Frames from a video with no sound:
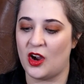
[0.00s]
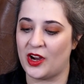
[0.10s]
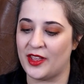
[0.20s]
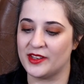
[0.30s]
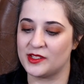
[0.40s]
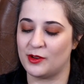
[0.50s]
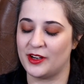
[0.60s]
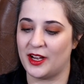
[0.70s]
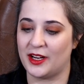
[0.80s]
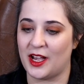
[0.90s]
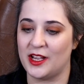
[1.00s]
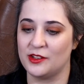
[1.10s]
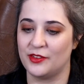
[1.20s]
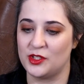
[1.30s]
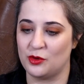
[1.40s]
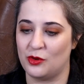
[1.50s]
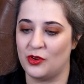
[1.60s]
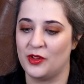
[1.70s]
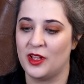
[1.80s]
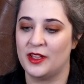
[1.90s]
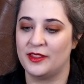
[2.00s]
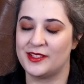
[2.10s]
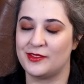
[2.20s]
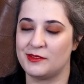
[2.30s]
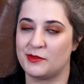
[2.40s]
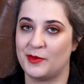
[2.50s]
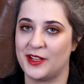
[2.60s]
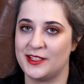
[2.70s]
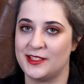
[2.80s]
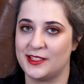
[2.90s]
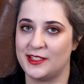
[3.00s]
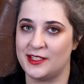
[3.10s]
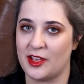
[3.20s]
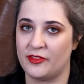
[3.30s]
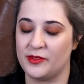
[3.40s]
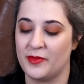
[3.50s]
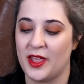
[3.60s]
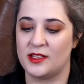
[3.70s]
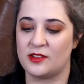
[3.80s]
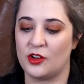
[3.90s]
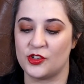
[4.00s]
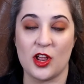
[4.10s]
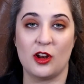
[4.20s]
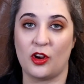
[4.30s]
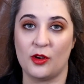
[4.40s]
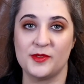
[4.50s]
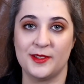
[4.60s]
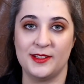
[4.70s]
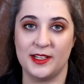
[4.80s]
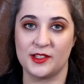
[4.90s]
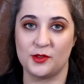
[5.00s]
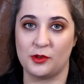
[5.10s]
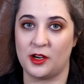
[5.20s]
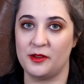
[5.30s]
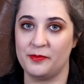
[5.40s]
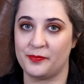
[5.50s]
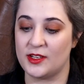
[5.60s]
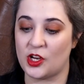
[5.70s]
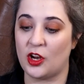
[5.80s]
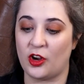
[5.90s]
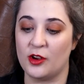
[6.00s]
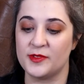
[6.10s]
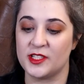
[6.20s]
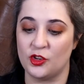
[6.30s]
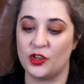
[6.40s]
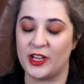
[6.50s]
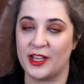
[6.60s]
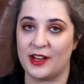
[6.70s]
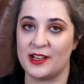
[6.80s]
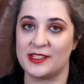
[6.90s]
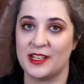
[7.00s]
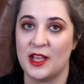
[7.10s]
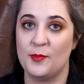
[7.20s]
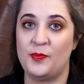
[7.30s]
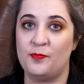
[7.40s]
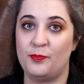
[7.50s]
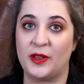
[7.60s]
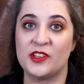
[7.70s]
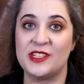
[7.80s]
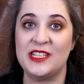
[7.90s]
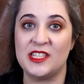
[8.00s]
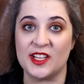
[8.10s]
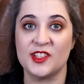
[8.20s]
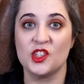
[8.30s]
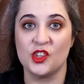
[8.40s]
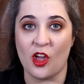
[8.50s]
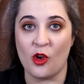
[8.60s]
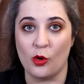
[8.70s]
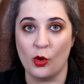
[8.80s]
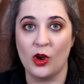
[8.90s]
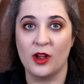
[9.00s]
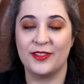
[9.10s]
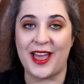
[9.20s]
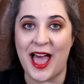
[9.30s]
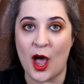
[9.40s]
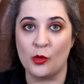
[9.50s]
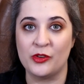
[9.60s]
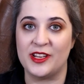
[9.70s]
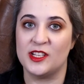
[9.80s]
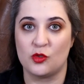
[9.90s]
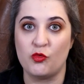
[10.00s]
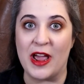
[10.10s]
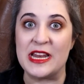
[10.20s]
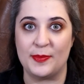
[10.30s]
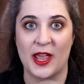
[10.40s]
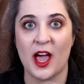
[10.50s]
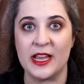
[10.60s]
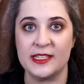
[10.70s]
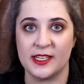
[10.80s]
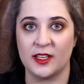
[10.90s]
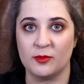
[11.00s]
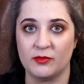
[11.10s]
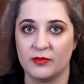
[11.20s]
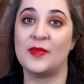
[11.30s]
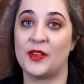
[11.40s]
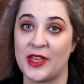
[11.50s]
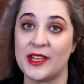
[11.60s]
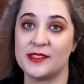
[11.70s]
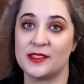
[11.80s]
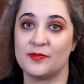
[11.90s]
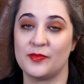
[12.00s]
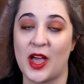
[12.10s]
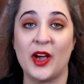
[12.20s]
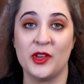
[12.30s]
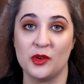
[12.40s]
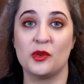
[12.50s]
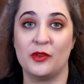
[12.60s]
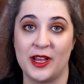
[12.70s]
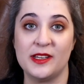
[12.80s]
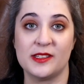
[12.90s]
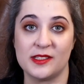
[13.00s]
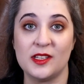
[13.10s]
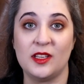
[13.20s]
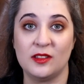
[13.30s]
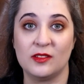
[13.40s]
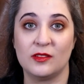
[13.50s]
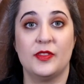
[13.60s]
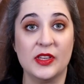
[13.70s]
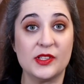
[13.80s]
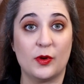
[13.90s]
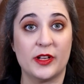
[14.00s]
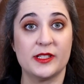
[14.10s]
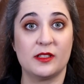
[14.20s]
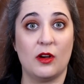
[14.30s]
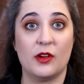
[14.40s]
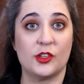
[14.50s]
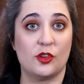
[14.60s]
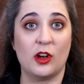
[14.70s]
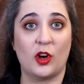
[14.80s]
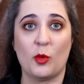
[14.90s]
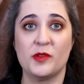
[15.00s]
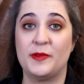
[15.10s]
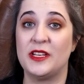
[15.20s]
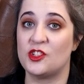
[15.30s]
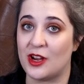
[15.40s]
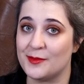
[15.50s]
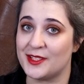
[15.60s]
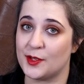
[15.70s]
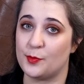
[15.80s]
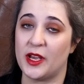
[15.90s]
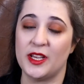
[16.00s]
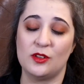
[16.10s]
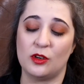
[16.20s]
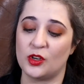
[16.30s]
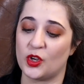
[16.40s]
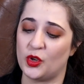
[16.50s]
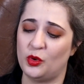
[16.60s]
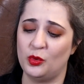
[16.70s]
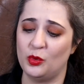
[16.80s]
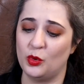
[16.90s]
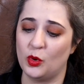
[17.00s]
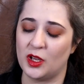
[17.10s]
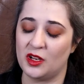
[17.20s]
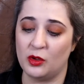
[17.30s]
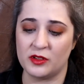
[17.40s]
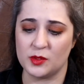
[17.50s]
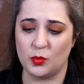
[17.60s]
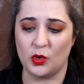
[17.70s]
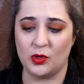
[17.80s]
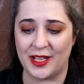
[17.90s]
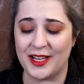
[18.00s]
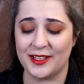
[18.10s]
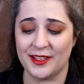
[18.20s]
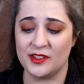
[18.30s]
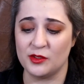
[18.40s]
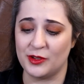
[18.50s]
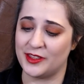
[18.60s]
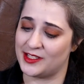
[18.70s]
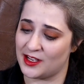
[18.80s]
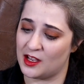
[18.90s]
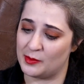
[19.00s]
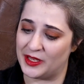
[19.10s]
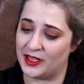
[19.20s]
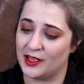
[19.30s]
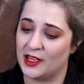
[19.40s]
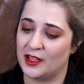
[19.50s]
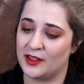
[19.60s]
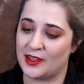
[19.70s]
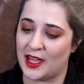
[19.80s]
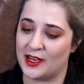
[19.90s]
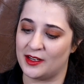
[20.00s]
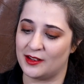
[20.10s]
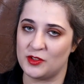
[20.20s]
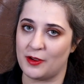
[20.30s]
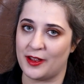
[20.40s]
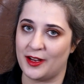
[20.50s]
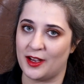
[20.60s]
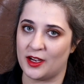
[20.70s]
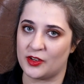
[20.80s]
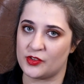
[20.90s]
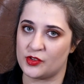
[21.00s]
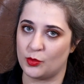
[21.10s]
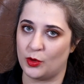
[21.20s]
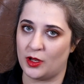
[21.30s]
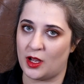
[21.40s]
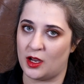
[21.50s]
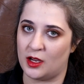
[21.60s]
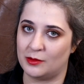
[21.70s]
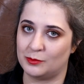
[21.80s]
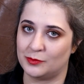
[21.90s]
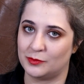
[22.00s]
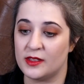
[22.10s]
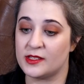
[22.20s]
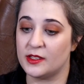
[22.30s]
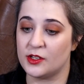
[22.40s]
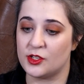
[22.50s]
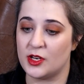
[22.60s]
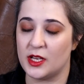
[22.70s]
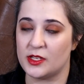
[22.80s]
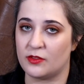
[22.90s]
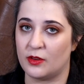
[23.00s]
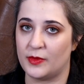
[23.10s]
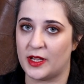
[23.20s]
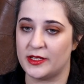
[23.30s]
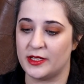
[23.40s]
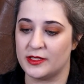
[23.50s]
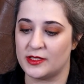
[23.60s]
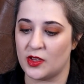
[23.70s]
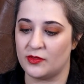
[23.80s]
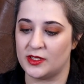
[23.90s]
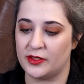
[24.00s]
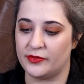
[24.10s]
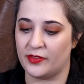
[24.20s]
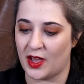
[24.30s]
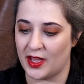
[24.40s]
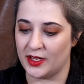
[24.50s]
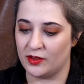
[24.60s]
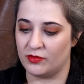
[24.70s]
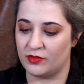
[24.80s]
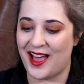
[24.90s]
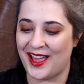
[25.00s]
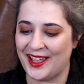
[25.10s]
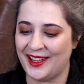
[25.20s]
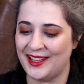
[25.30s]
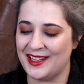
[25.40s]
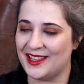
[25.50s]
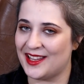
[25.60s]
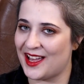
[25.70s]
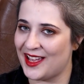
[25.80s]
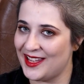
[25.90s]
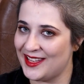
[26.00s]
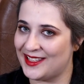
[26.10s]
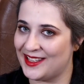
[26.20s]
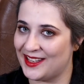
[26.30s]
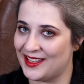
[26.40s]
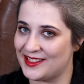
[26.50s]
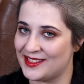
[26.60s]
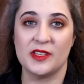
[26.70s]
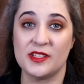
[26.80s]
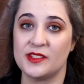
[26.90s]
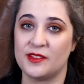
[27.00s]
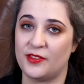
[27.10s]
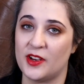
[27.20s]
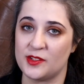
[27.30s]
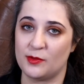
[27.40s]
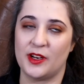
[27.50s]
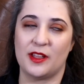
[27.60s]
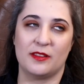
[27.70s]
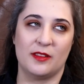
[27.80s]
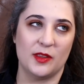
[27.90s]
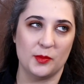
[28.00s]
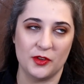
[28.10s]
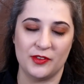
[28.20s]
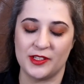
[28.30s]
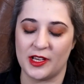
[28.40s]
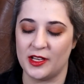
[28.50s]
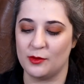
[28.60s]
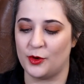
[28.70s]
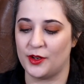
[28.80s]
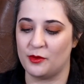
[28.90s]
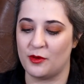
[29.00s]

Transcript: Okay, this one I kind of adore. This one's from 1967. It's got Sherlock Holmes and a deer stalker, and Sherlock Holmes is looking at us because he doesn't know the hound is right behind him. Now that's how you create a scene. This one's got Sherlock Holmes being jumped at by a dog who looks more likely to win the derby than do any actual harm. This edition is from 1975. I like it. This is the first one other than the movie tie-in one